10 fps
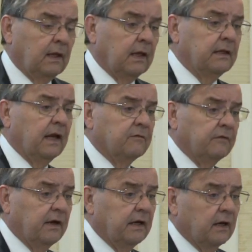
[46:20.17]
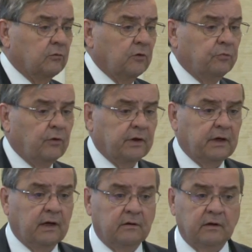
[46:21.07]
In that vein, I would point
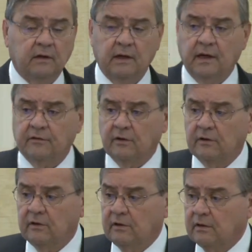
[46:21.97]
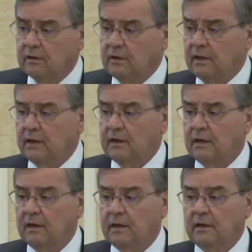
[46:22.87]
out that Kathy Long and
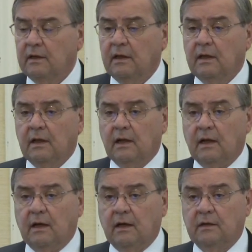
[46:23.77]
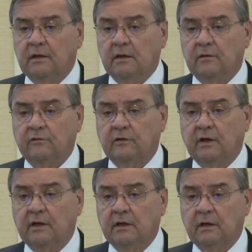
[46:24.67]
I uh, did a
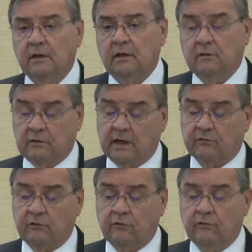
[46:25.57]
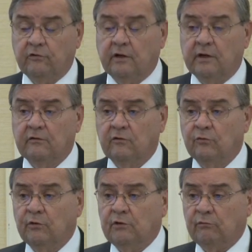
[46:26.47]
study, uh, actually two studies,
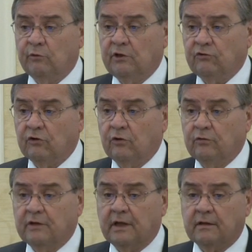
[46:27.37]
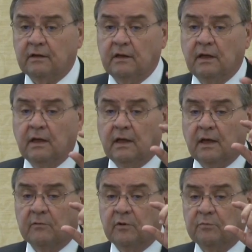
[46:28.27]
in which we showed that the
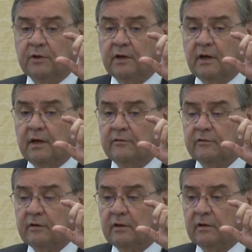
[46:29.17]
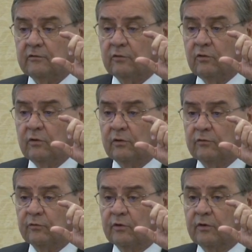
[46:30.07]
MMPI
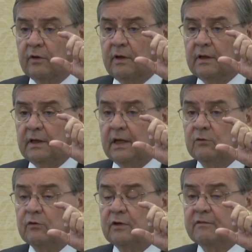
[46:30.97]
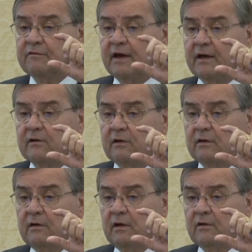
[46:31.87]
scores were equally
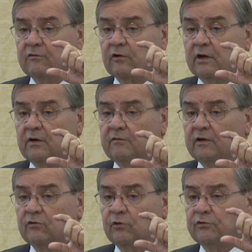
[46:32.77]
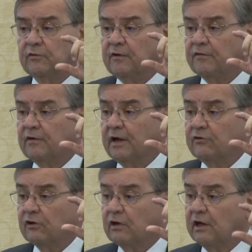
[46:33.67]
valid for individuals of different
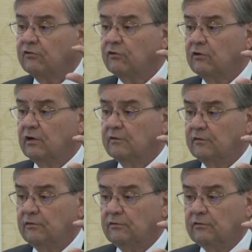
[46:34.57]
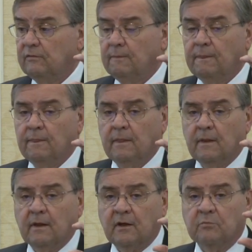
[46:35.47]
educational levels,
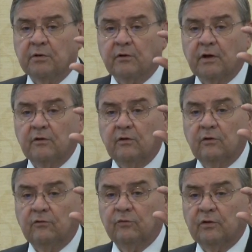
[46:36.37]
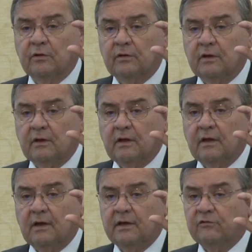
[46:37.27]
comparing those with
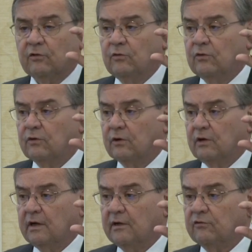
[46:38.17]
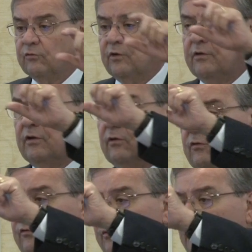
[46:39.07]
uh, high school or less with
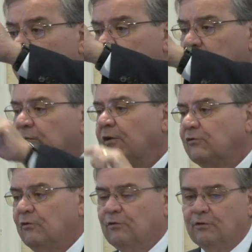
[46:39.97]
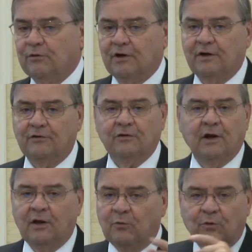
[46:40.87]
those with professional degrees,
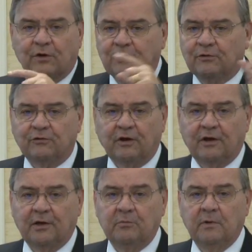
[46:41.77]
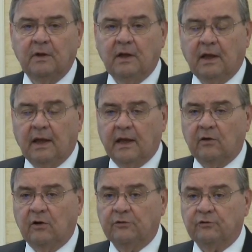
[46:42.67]
worked the same
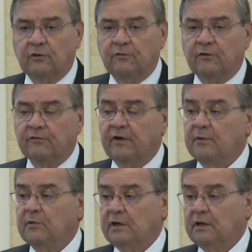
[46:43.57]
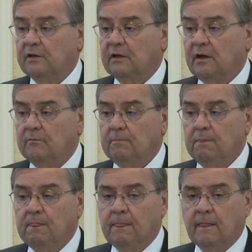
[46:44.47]
and also for family income.
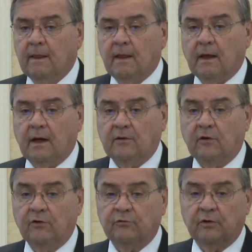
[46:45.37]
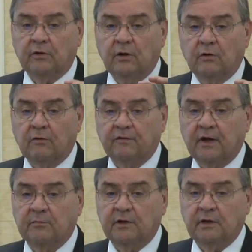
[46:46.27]
Uh, those with lower
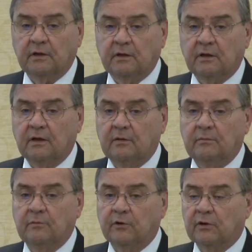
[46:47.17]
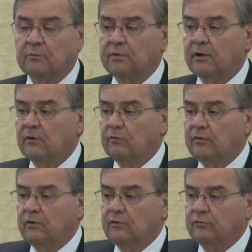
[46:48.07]
family income are compared
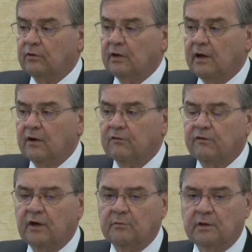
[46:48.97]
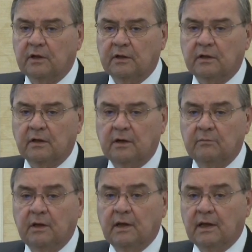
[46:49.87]
with those with higher family
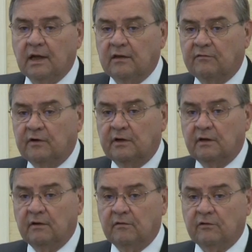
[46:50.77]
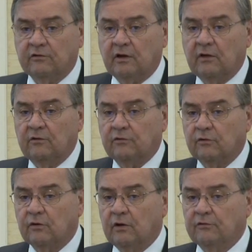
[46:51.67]
income, and the validity of the scales
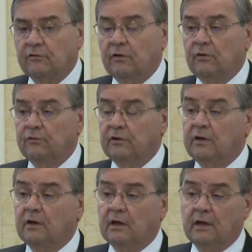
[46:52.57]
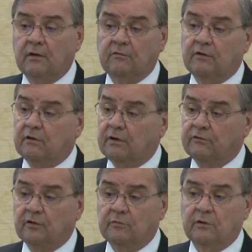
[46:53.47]
across those indicated very
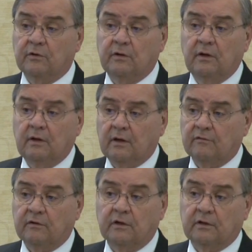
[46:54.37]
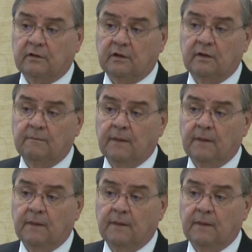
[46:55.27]
similar validity.